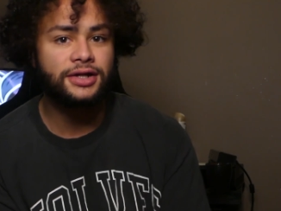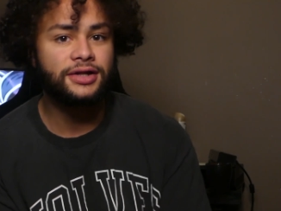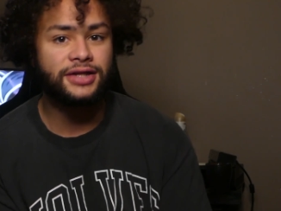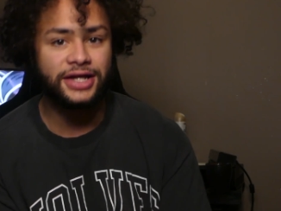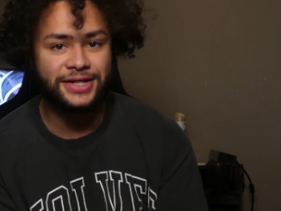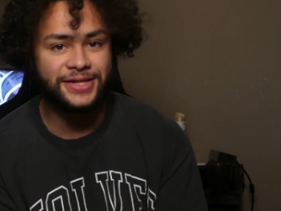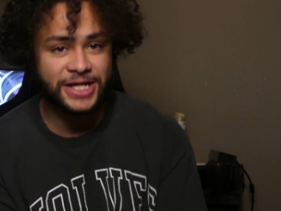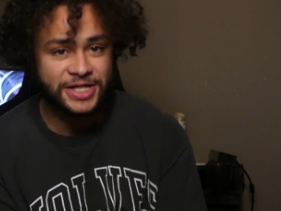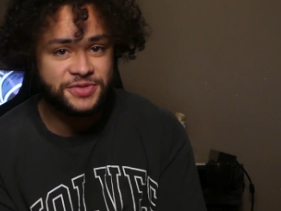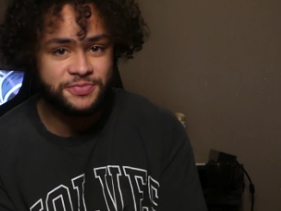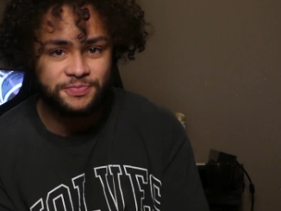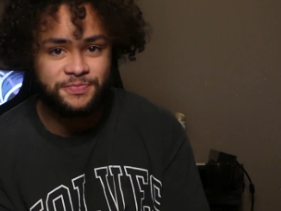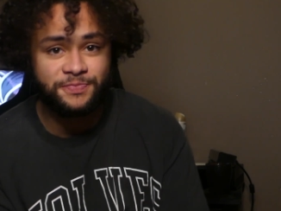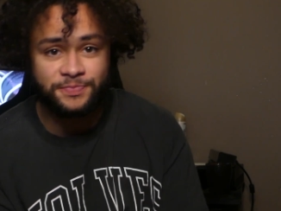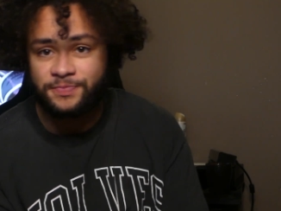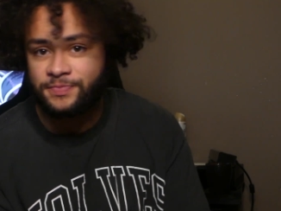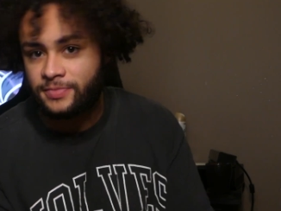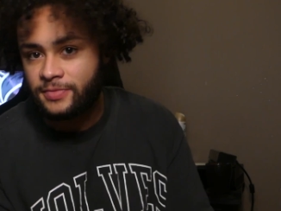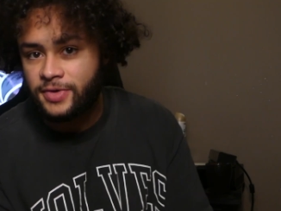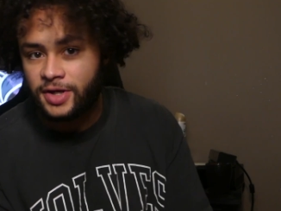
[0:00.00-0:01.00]
Like, that's
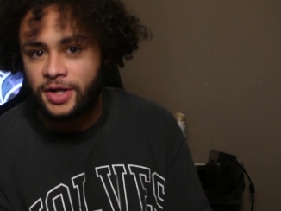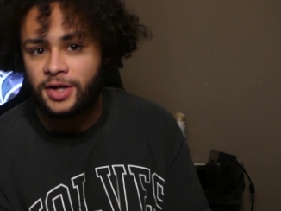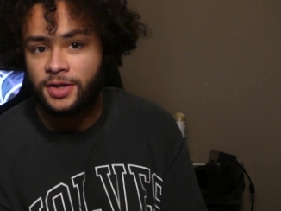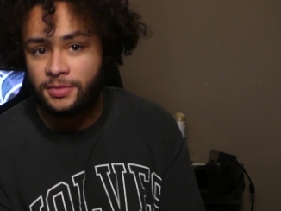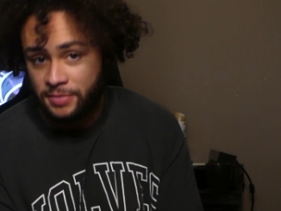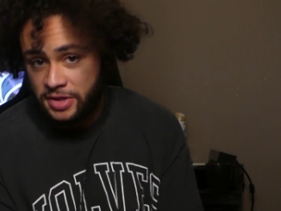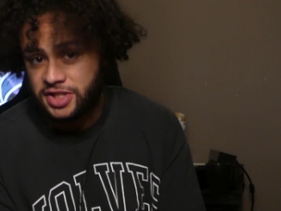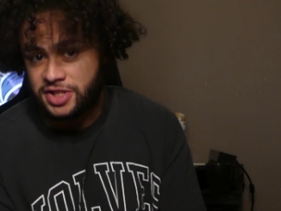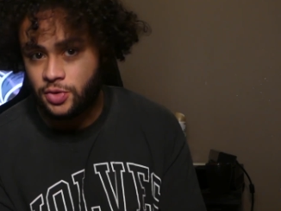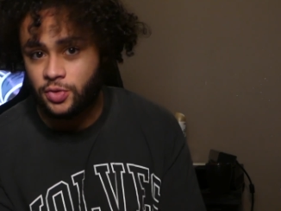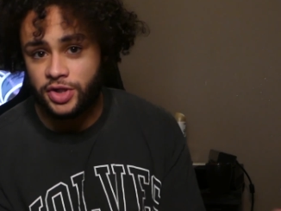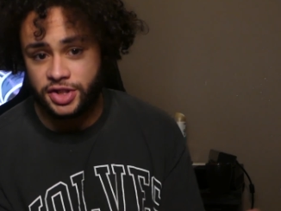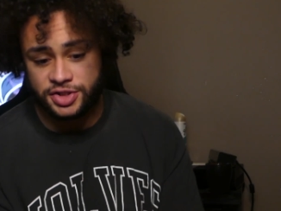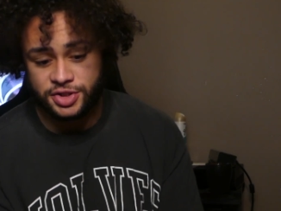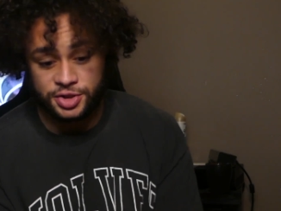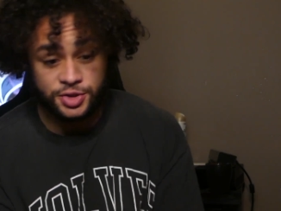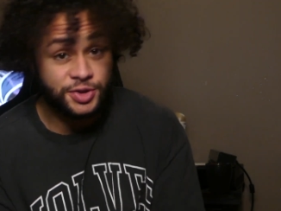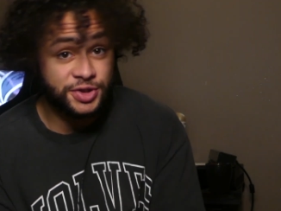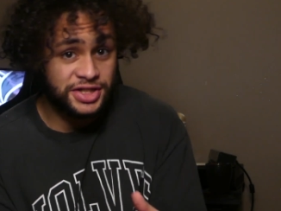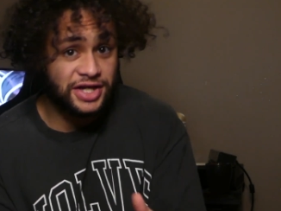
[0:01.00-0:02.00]
basically what it
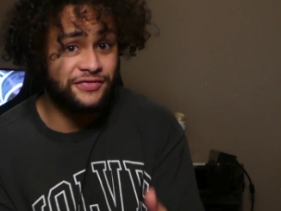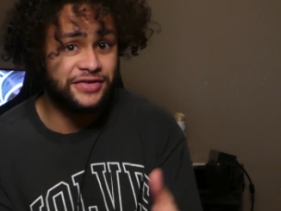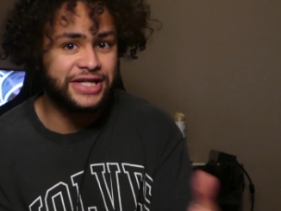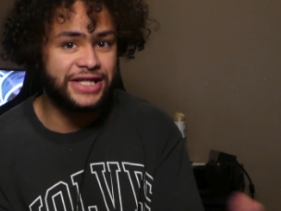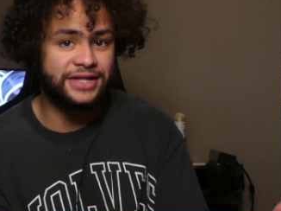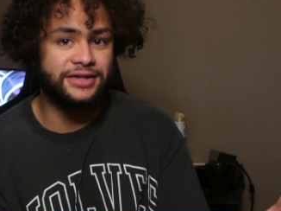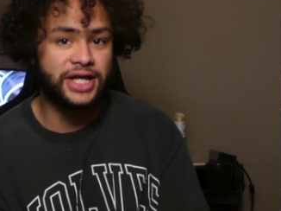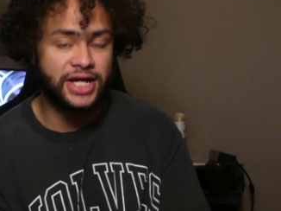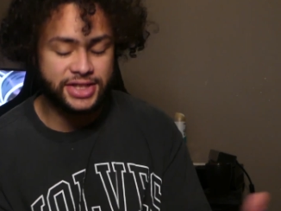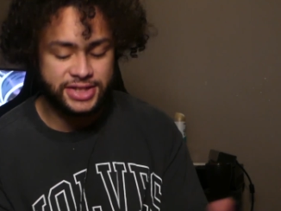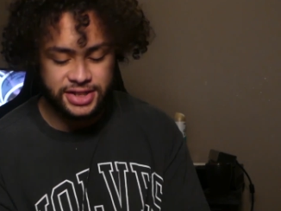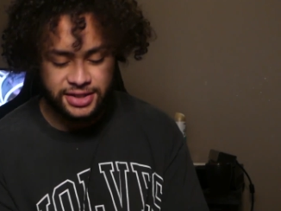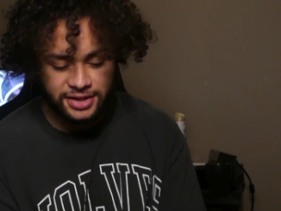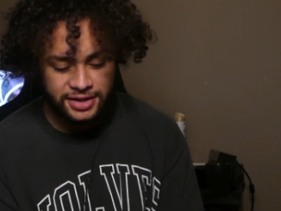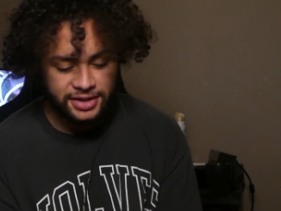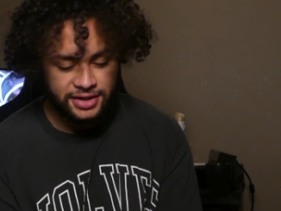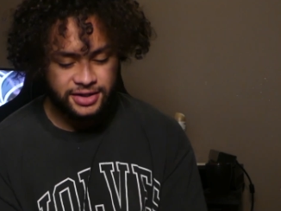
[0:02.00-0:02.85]
is. You just have to eat less.